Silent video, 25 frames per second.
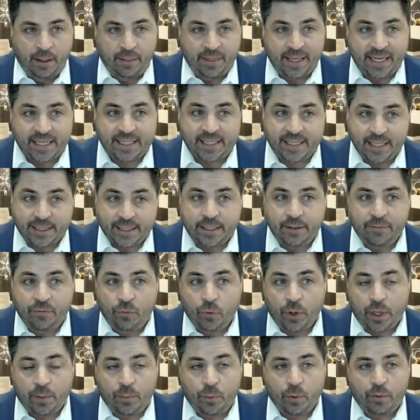The
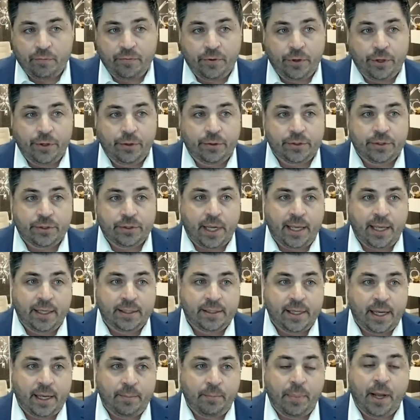60/40 portfolio is
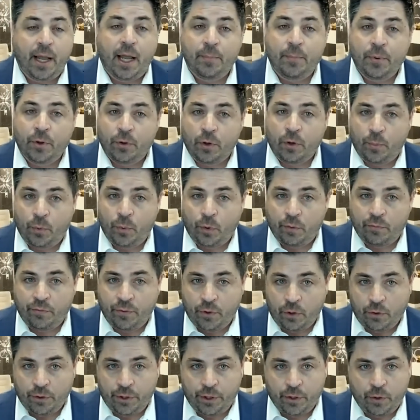a popular
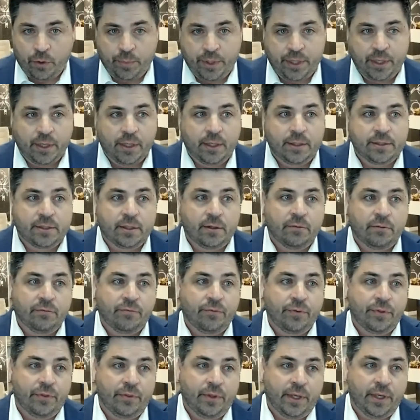portfolio because of
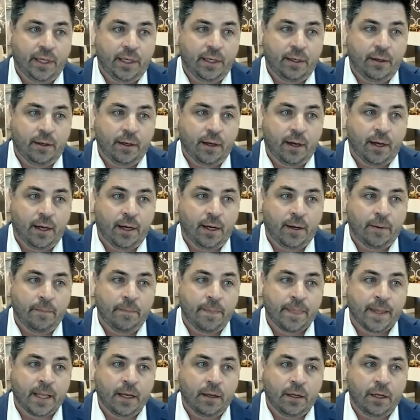the
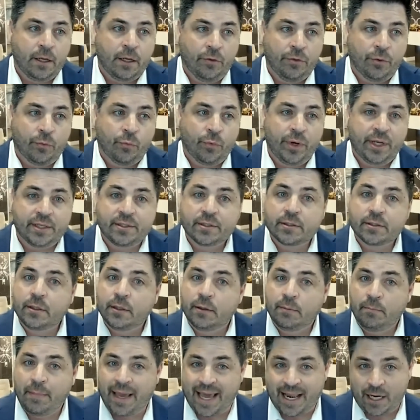risk
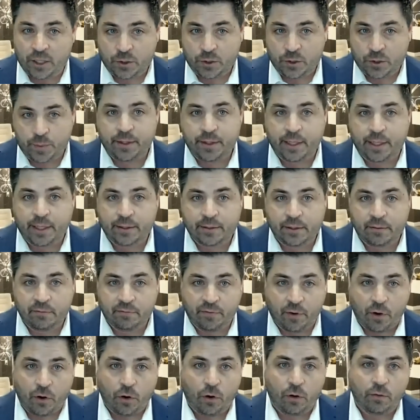management that's
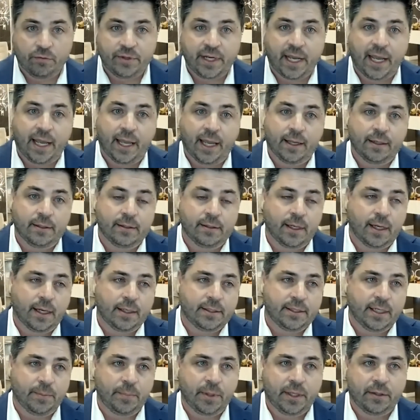involved, and
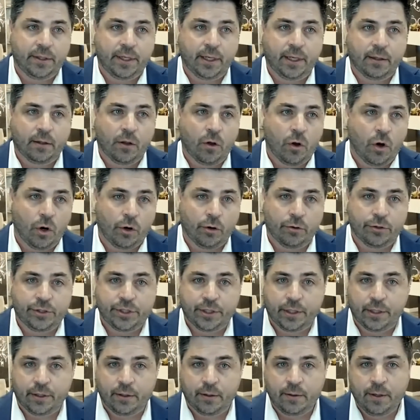typically a longer
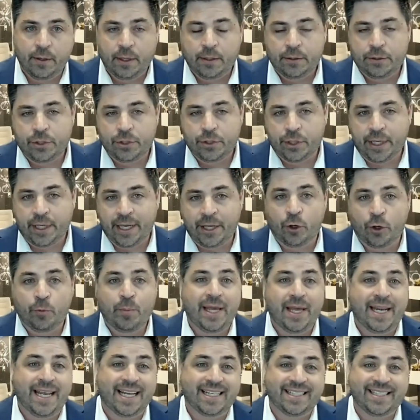to
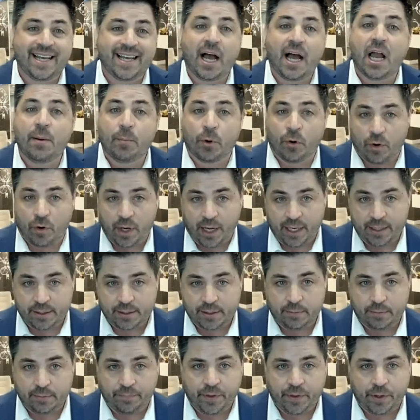intermediate time
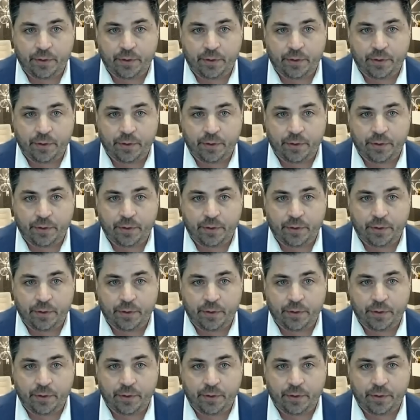horizon.